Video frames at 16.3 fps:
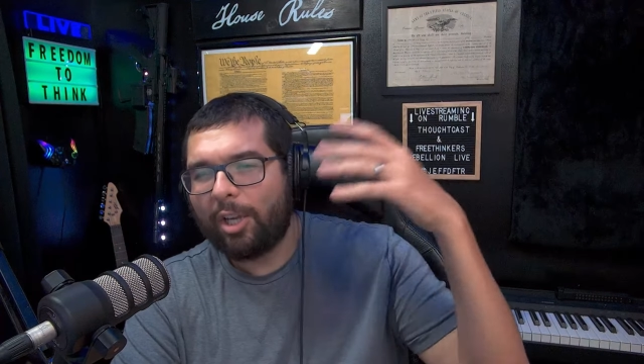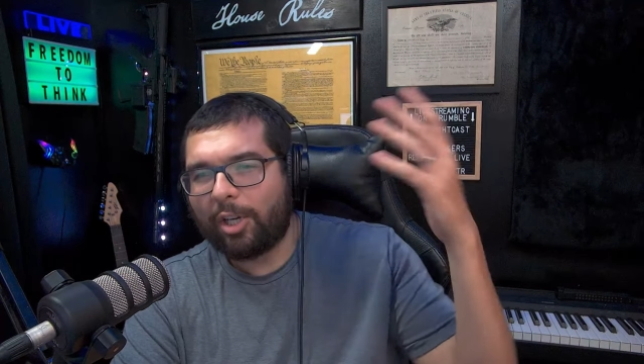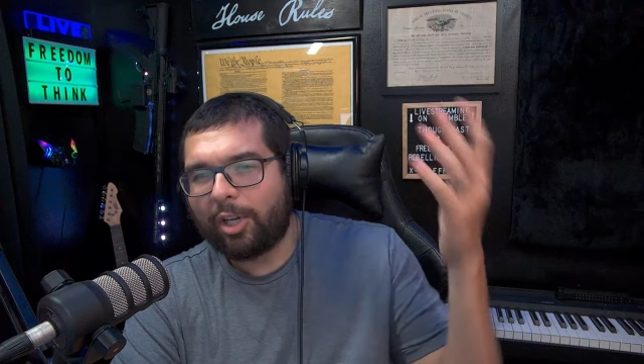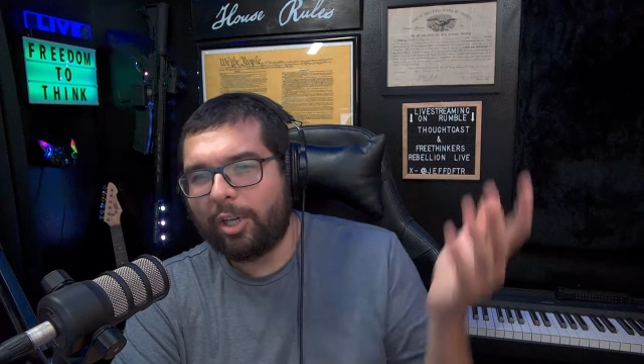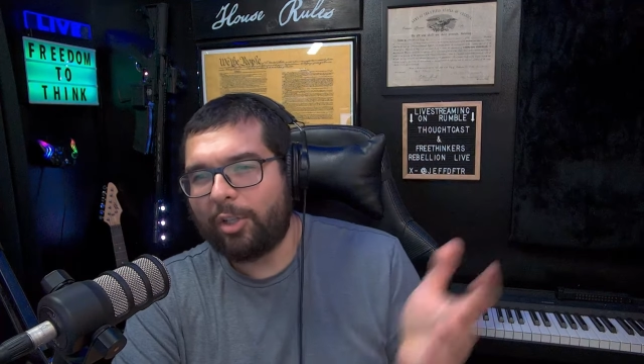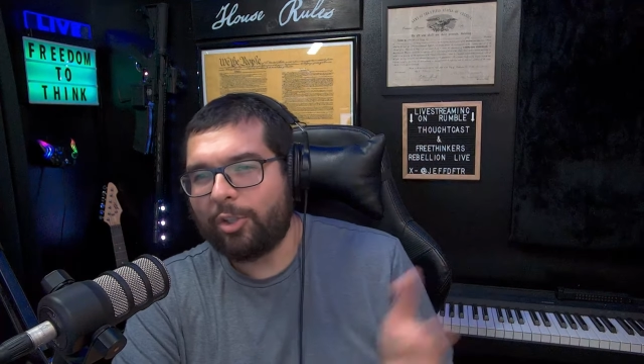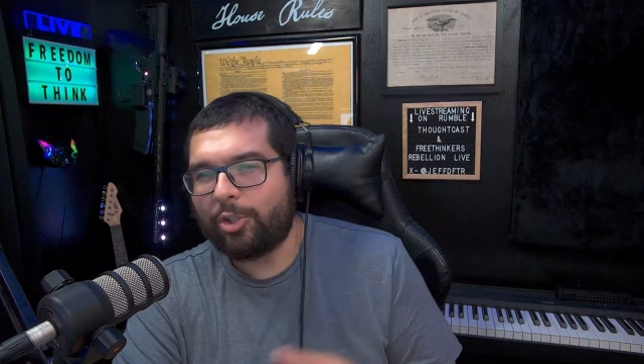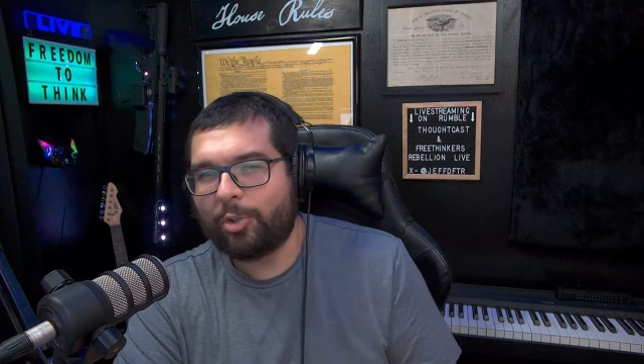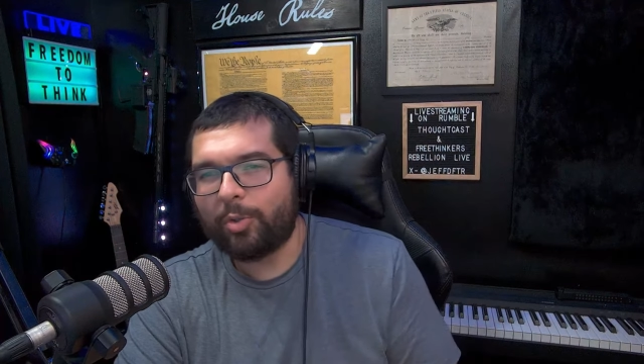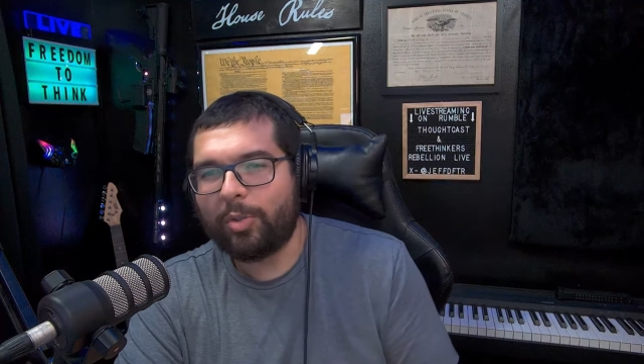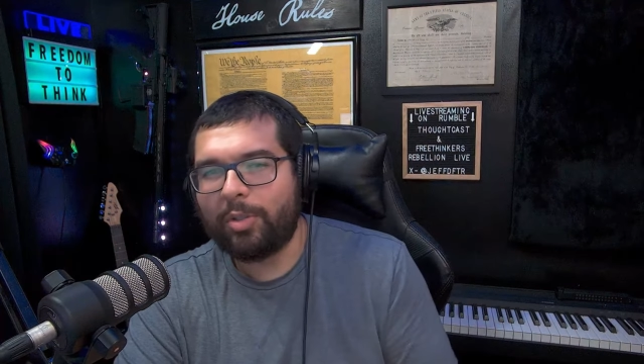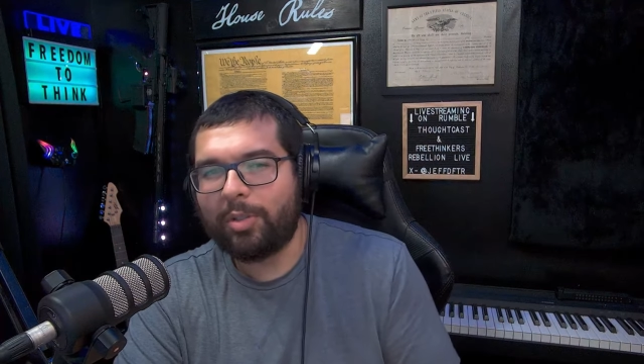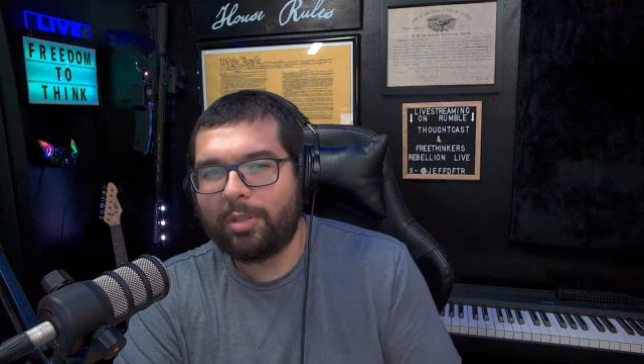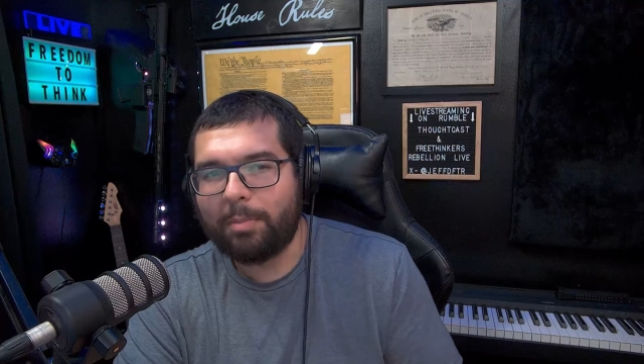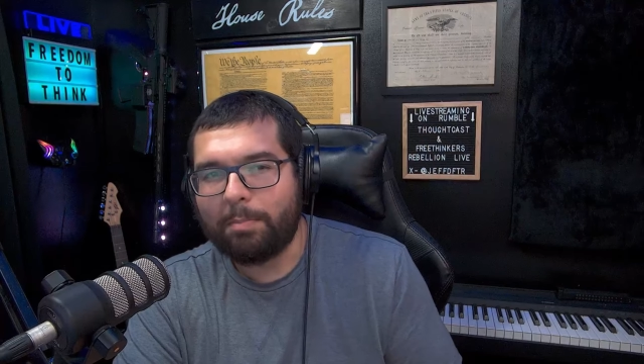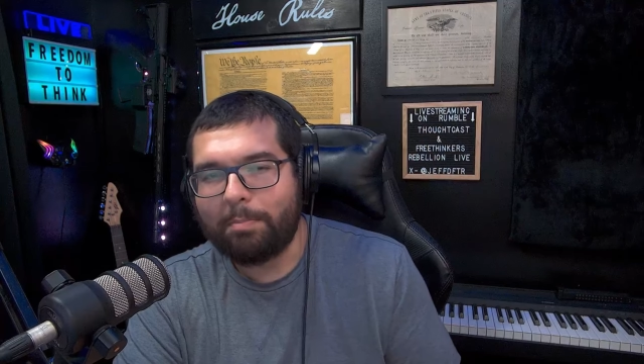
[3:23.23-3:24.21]

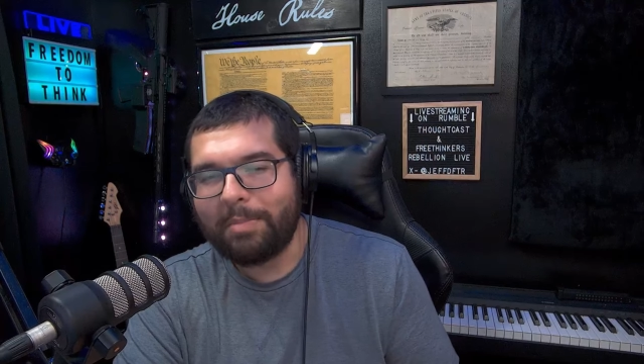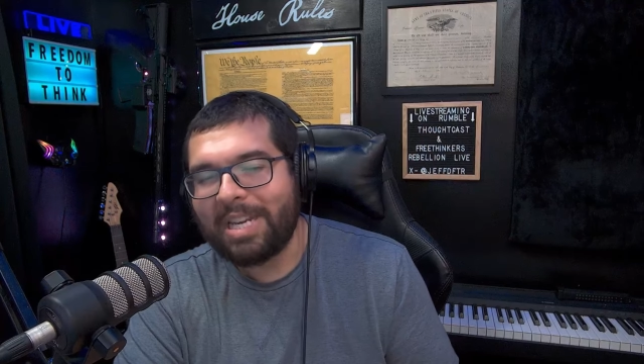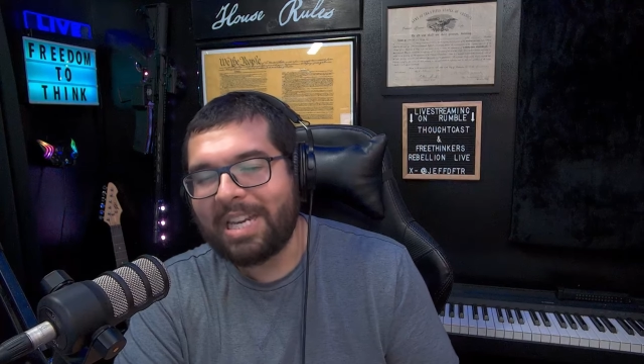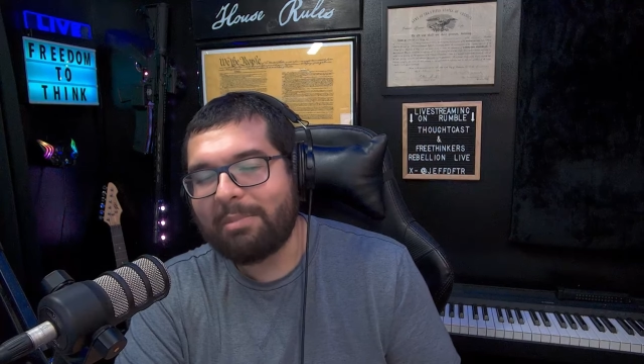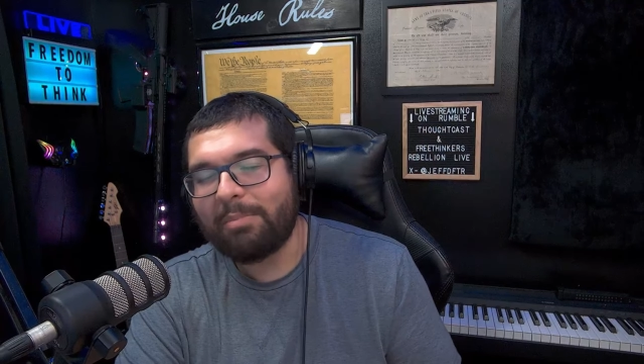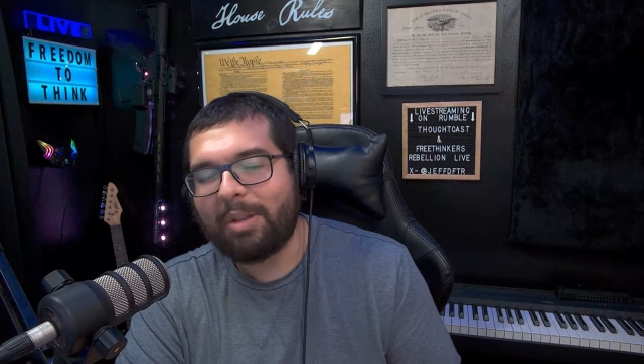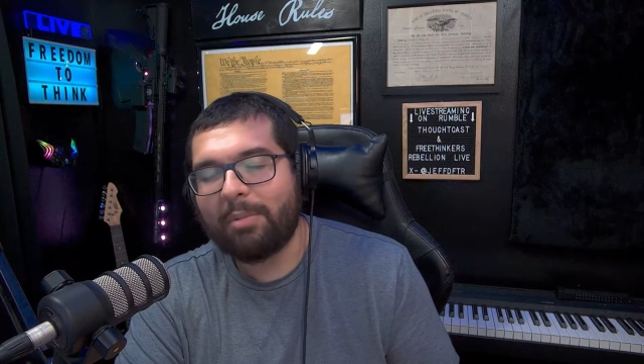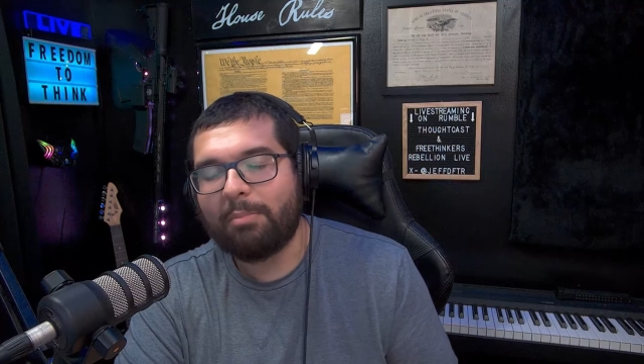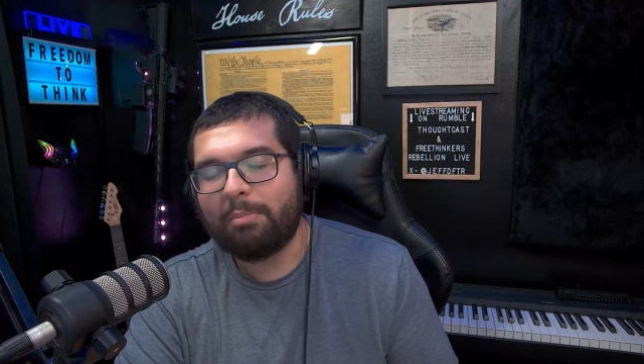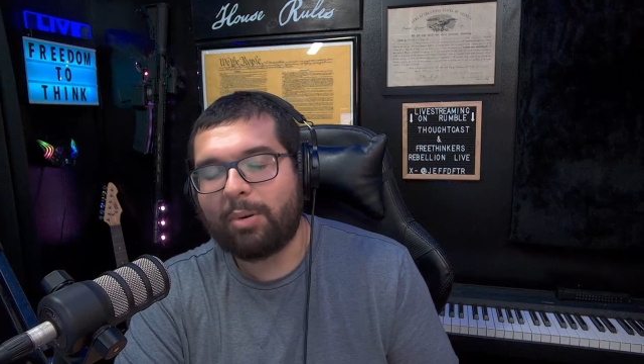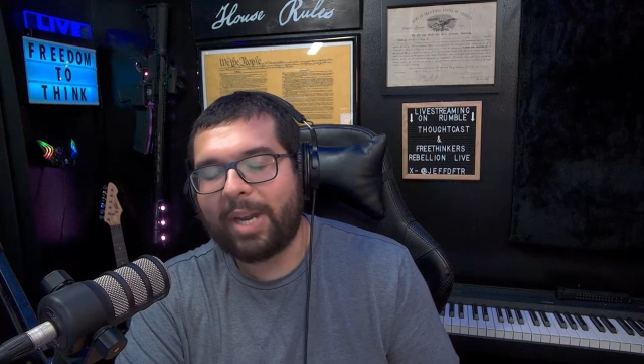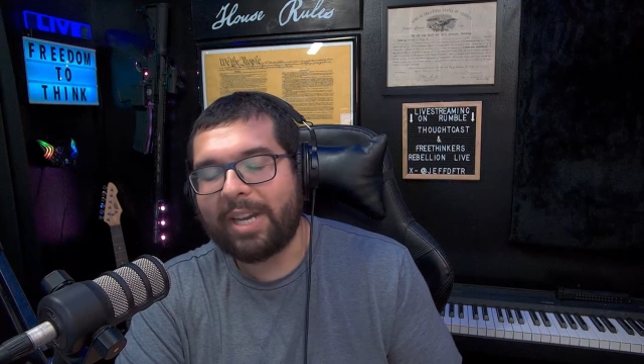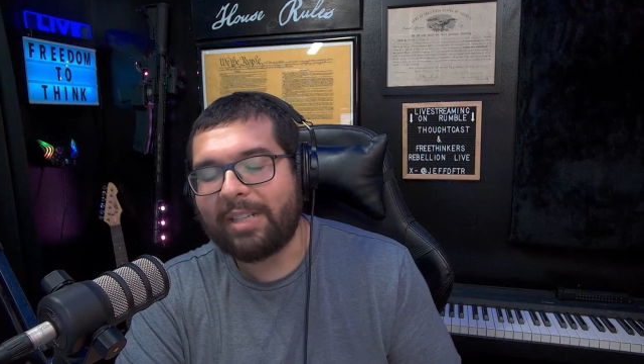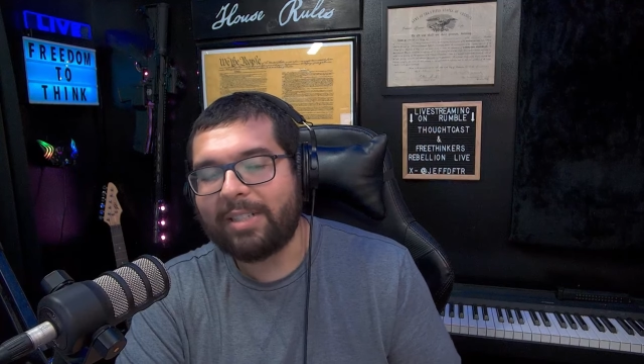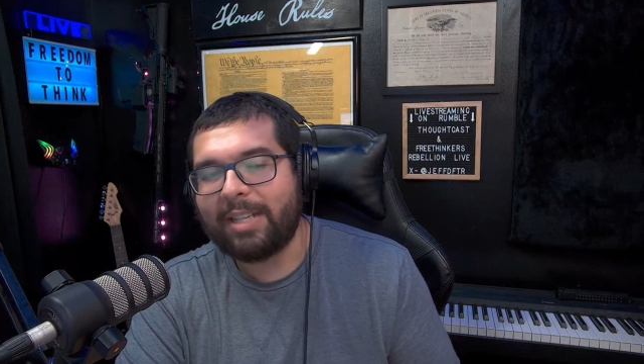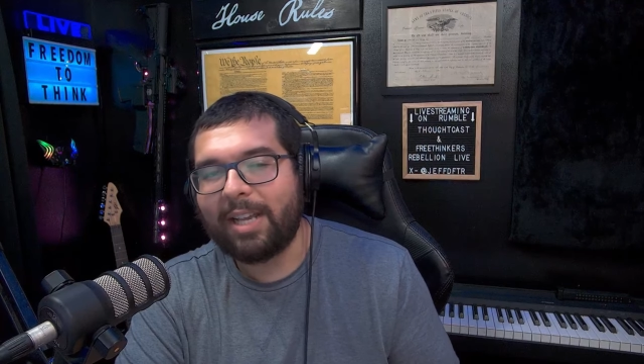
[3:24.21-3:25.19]
cultural meme
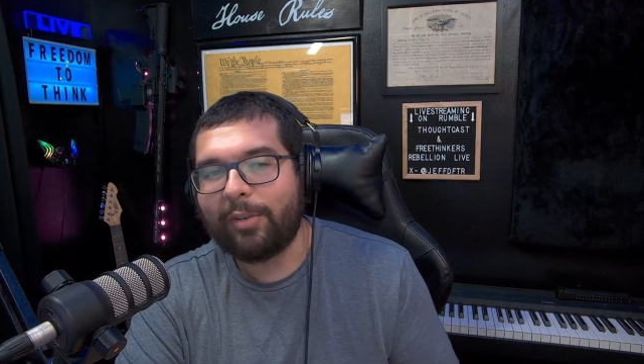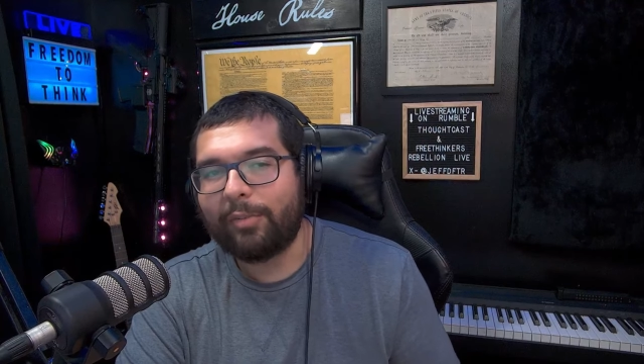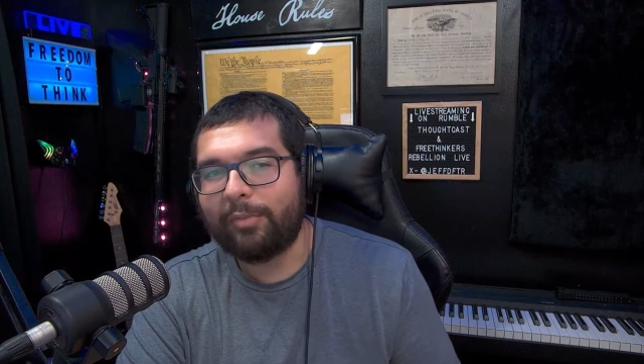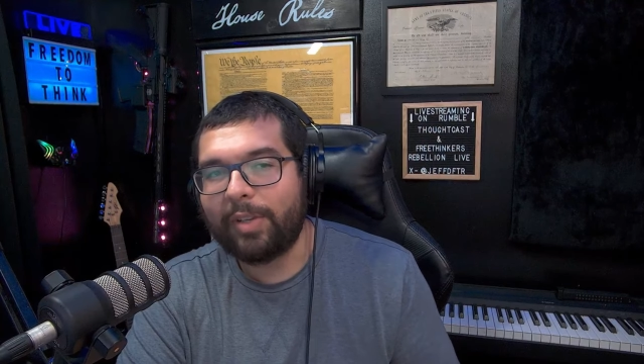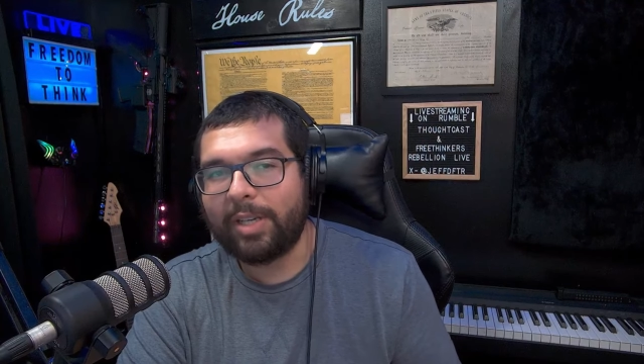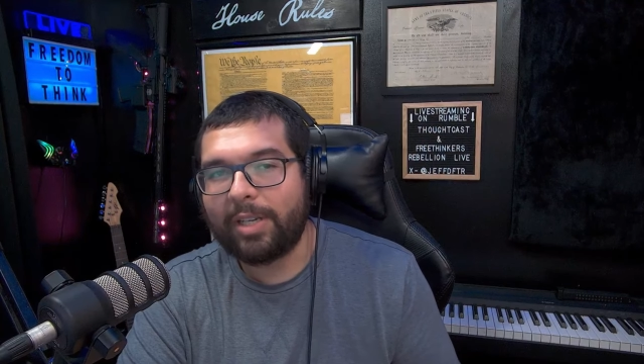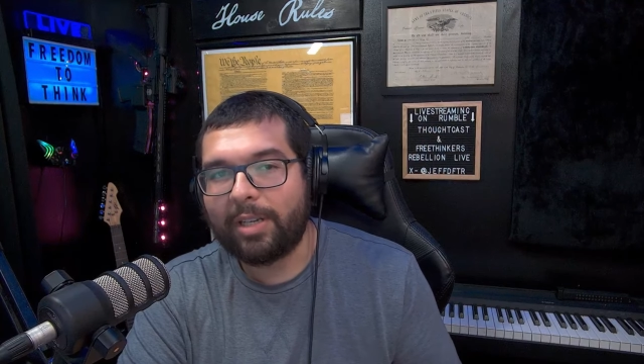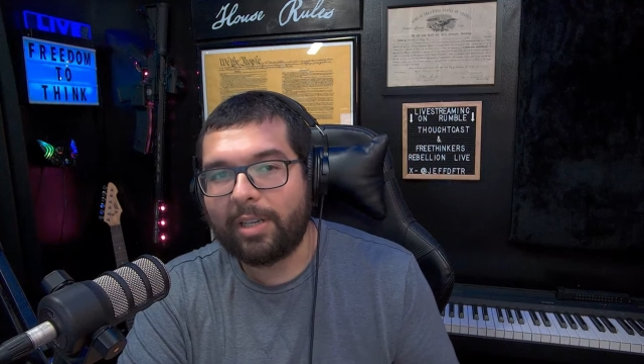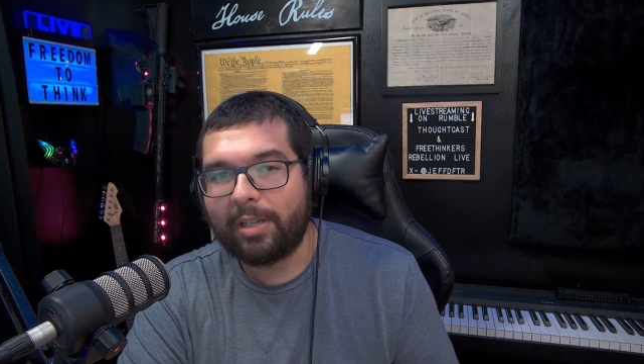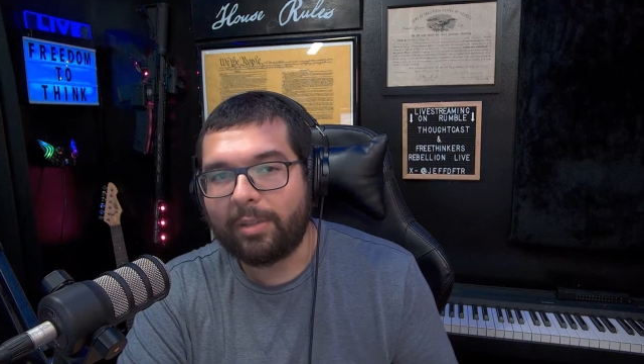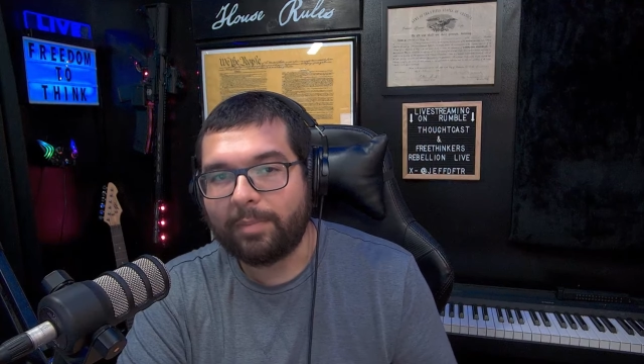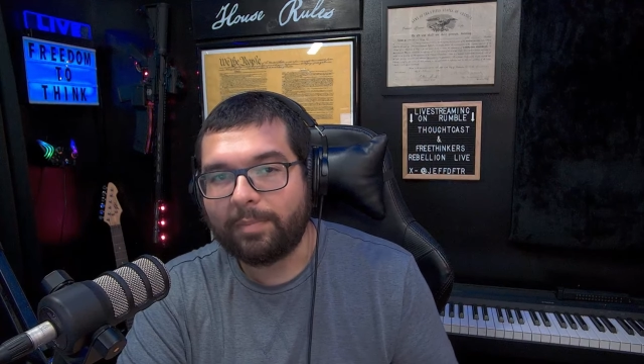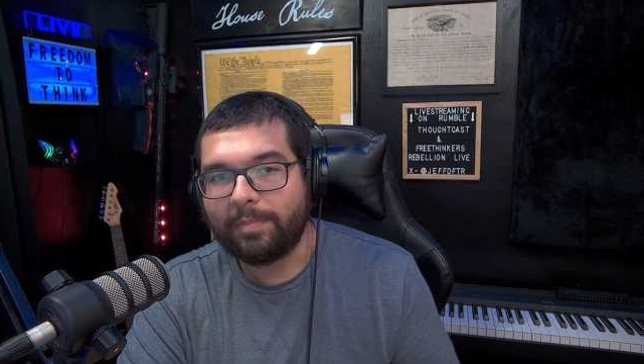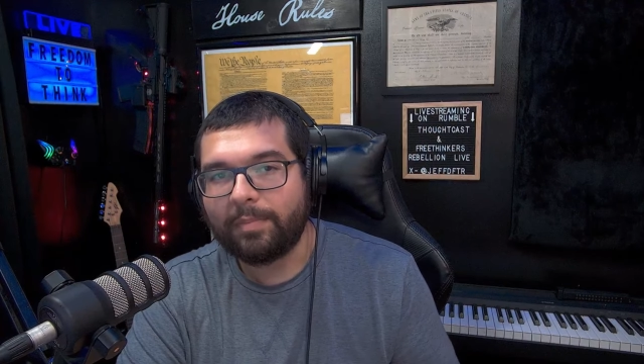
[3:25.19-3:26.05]
breakdown video.